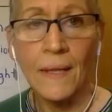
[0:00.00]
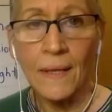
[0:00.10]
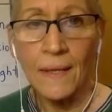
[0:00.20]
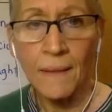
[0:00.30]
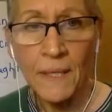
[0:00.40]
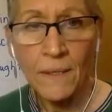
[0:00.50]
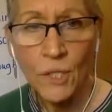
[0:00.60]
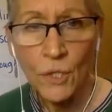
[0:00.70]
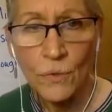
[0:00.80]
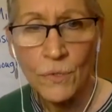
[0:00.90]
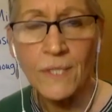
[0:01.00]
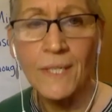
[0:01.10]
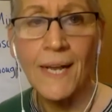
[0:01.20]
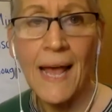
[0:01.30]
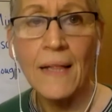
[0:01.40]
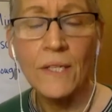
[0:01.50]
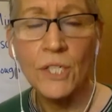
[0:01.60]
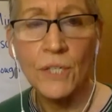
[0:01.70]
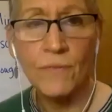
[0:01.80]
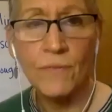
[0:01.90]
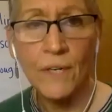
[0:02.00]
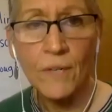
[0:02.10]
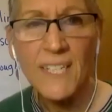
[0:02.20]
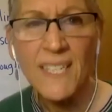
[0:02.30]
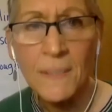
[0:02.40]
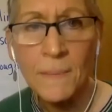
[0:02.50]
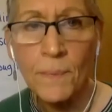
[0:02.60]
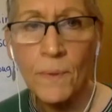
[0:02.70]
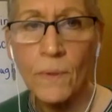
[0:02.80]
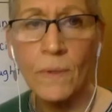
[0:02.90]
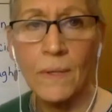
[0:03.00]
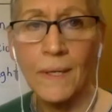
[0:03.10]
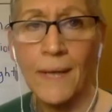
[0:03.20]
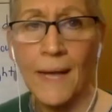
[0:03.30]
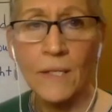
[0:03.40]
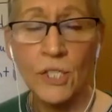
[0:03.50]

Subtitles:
Let me use an analogy, a very simple analogy.